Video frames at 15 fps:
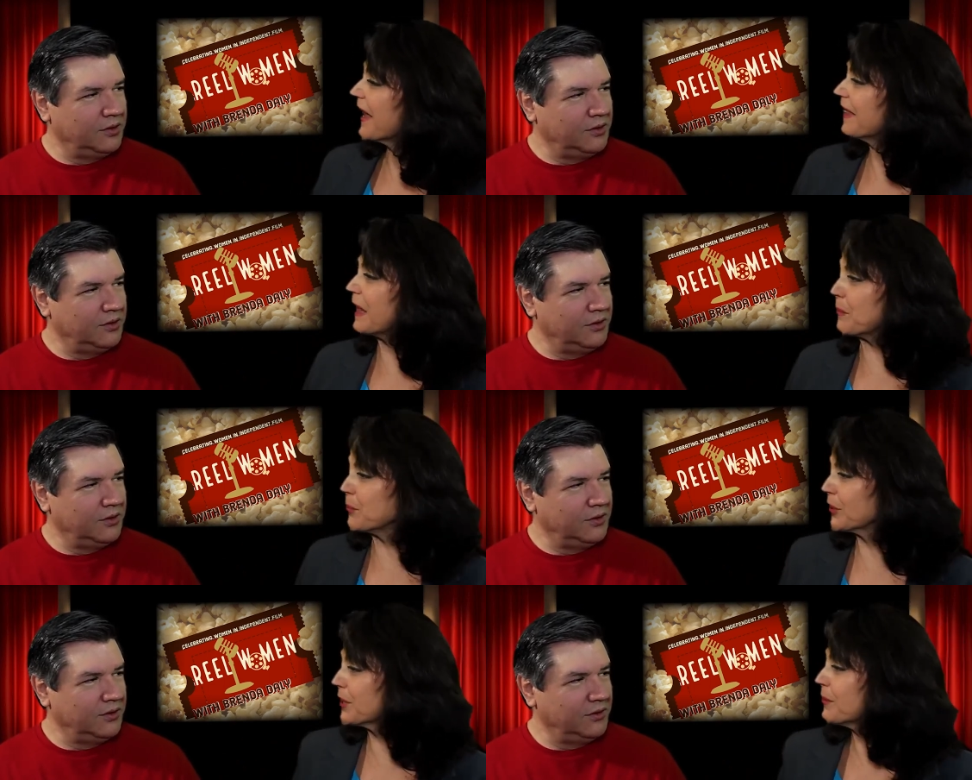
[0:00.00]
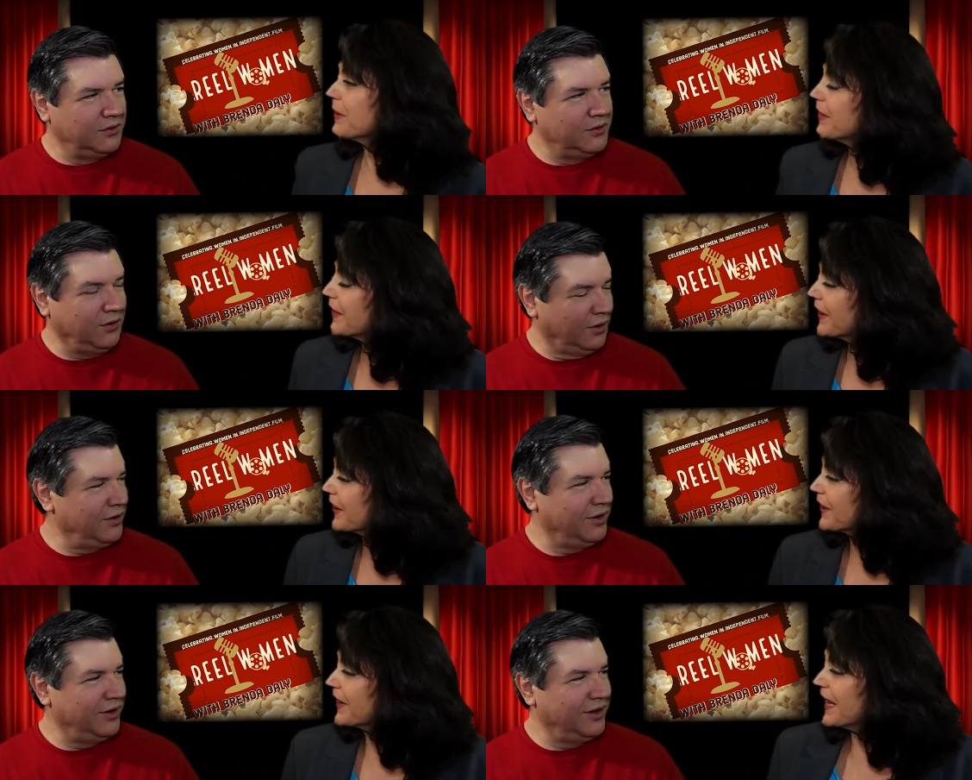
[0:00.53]
Speaker 1: and they put him in
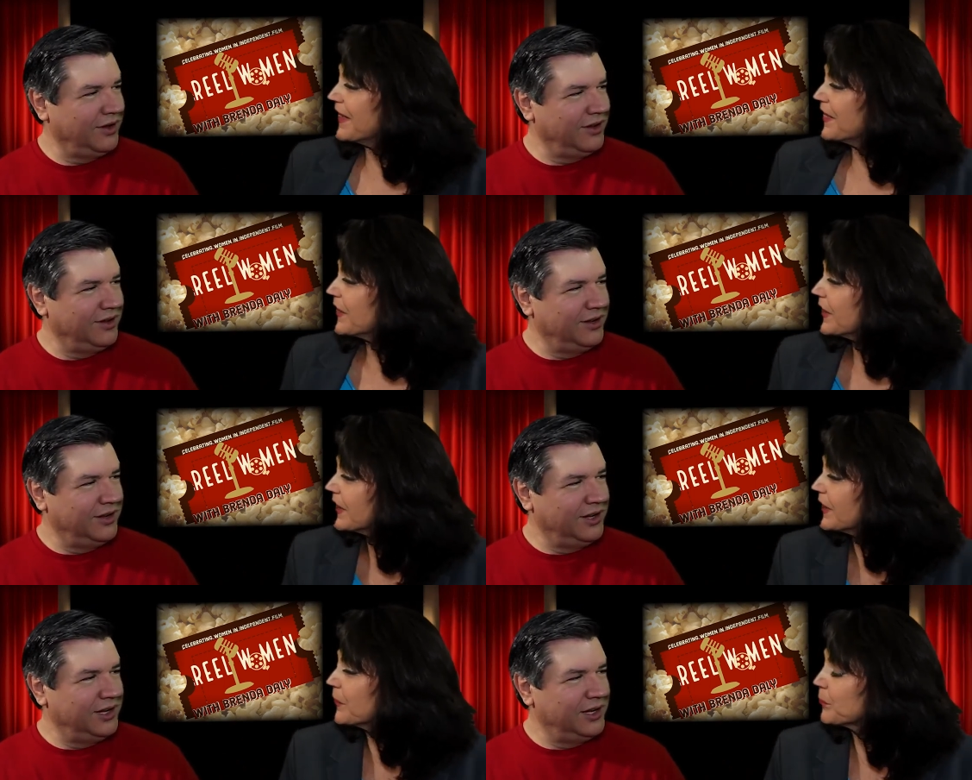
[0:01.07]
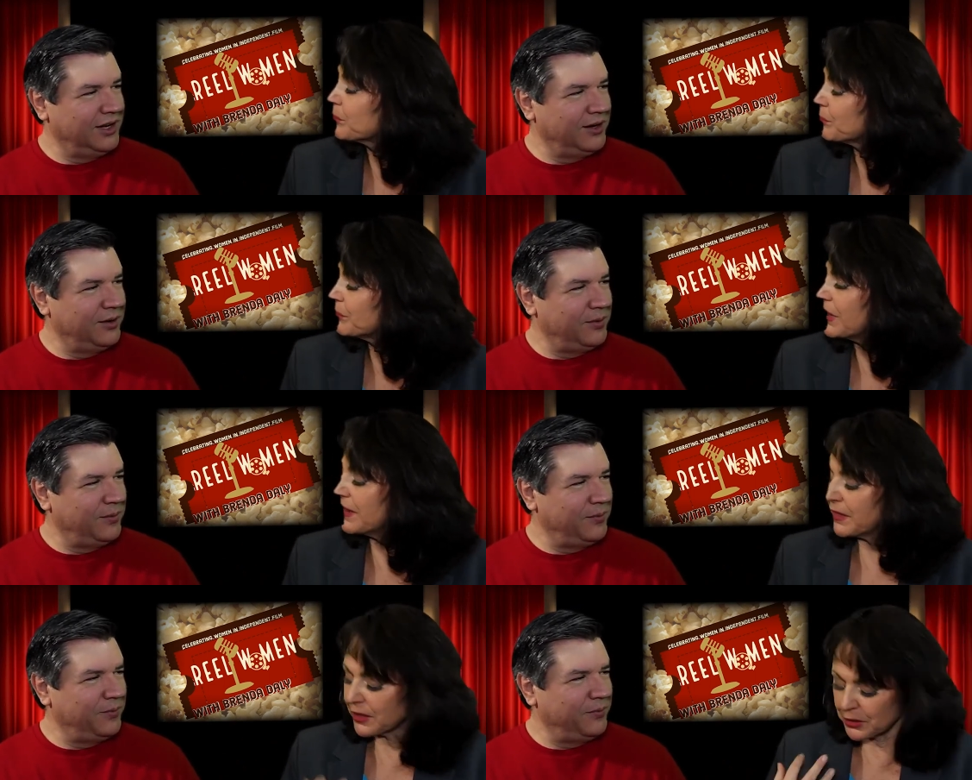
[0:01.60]
the in the
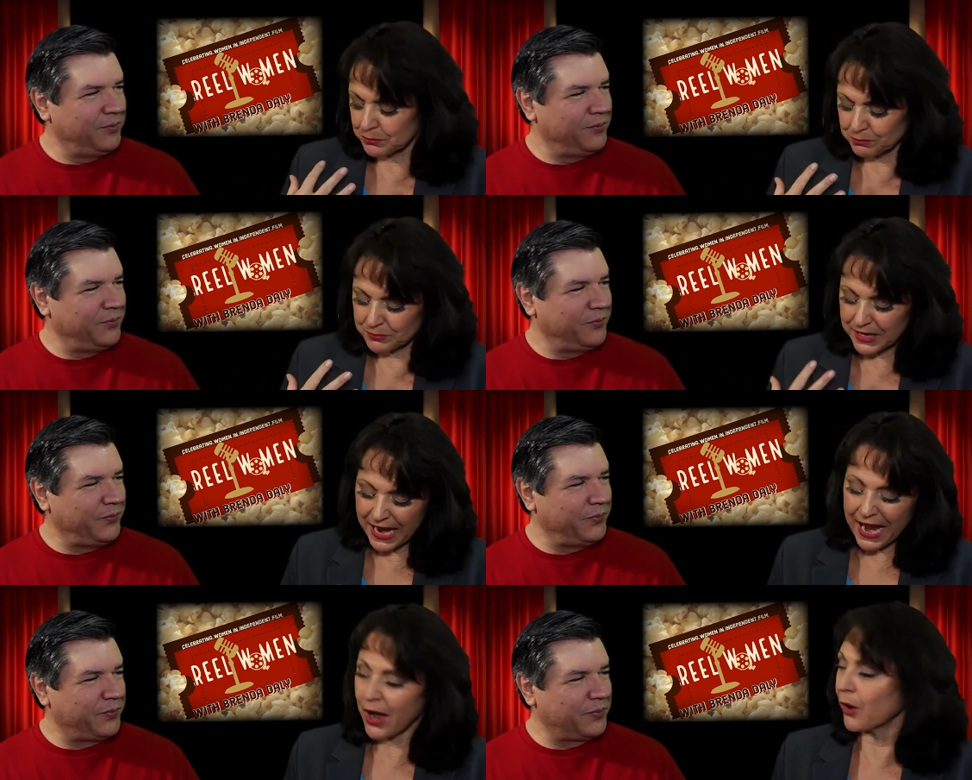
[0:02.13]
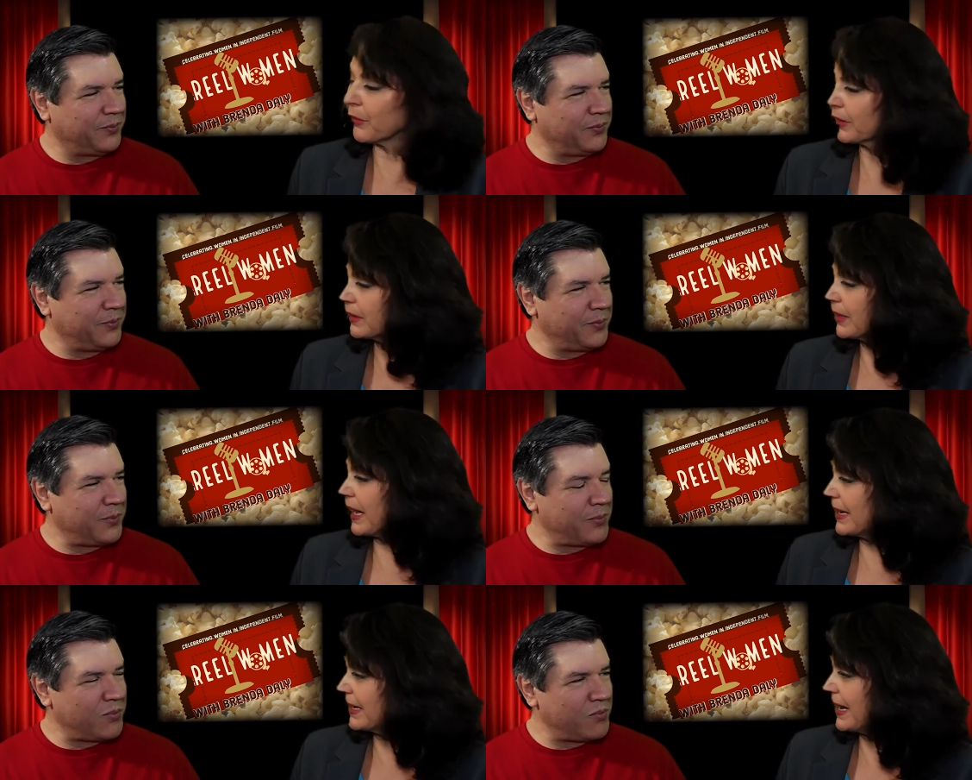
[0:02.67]
in the gown, the
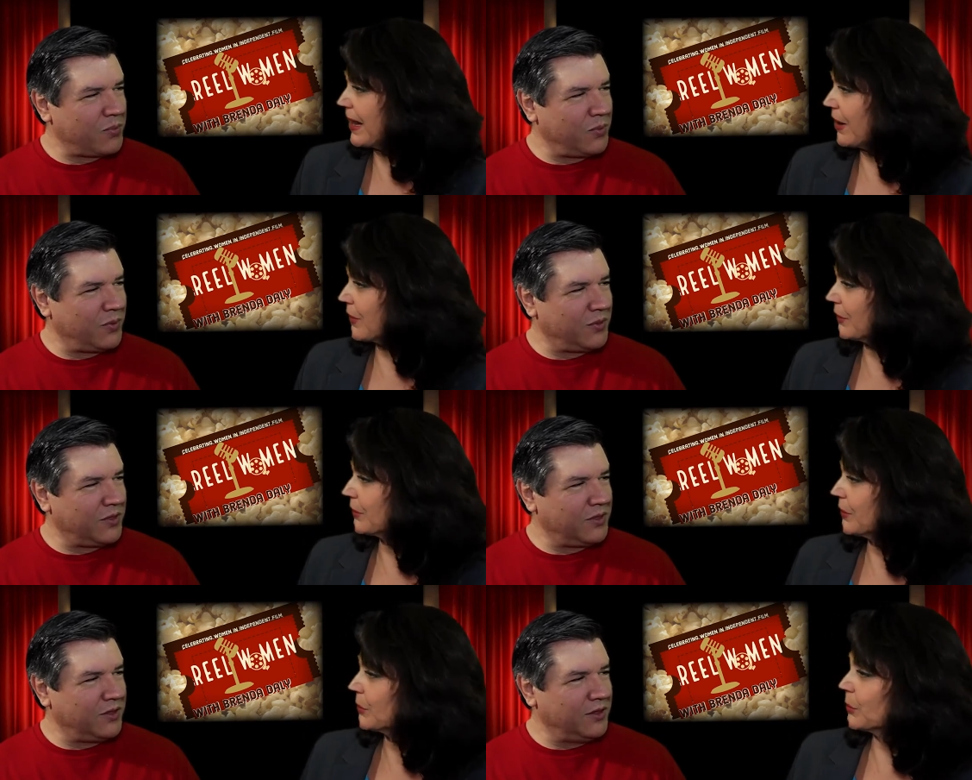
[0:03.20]
nightgown,